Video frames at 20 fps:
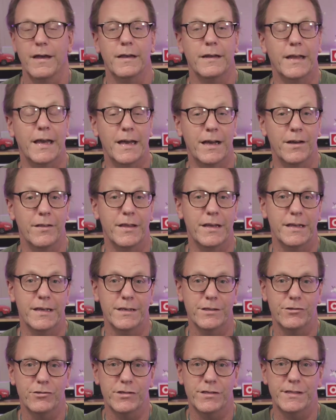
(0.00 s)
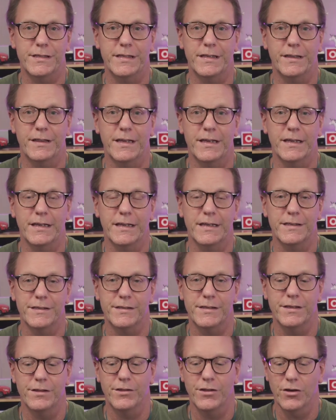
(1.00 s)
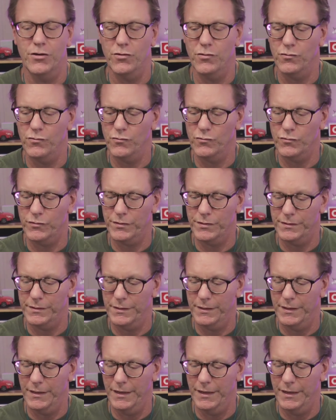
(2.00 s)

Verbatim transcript: Now the interesting thing is those